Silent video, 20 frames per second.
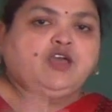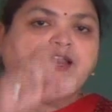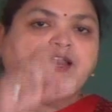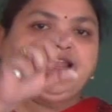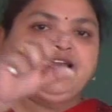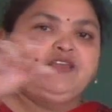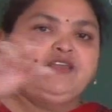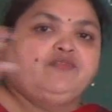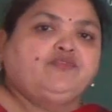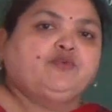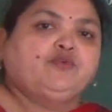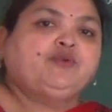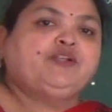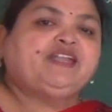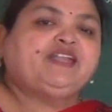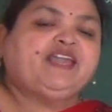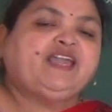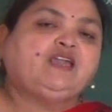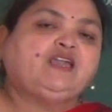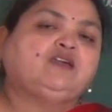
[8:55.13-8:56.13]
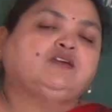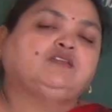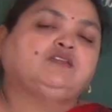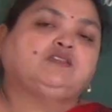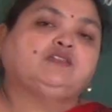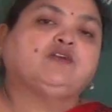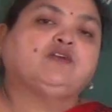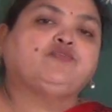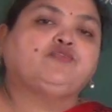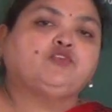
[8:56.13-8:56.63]
Now, if you
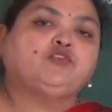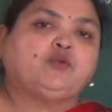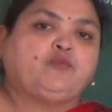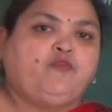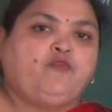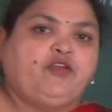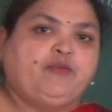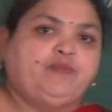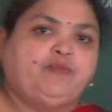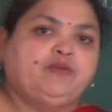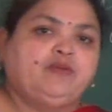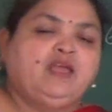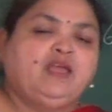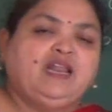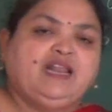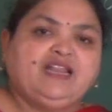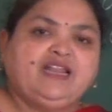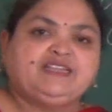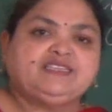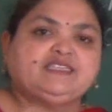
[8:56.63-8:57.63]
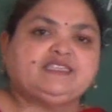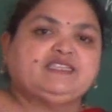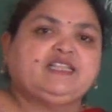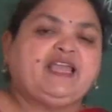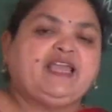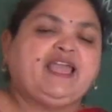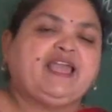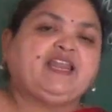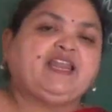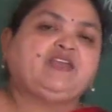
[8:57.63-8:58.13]
take the food web, let it
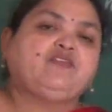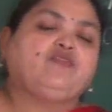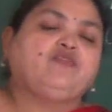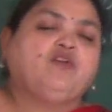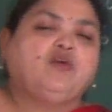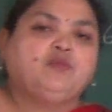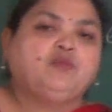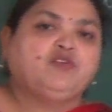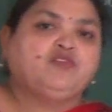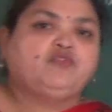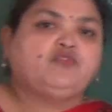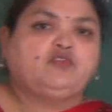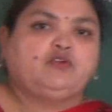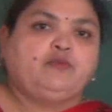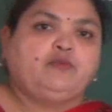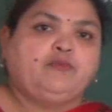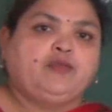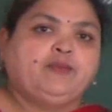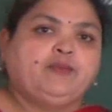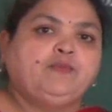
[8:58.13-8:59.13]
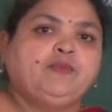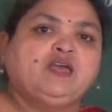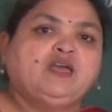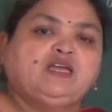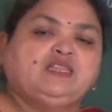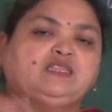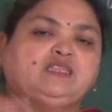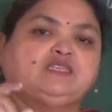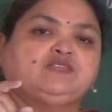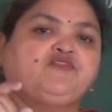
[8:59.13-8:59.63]
be any form of food
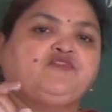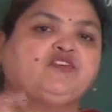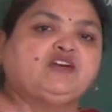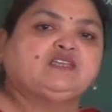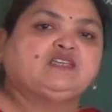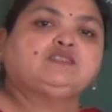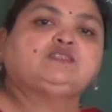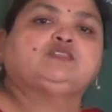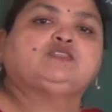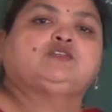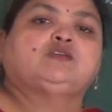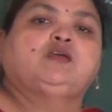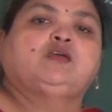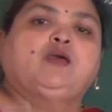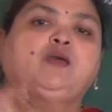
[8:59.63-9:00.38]
web, the first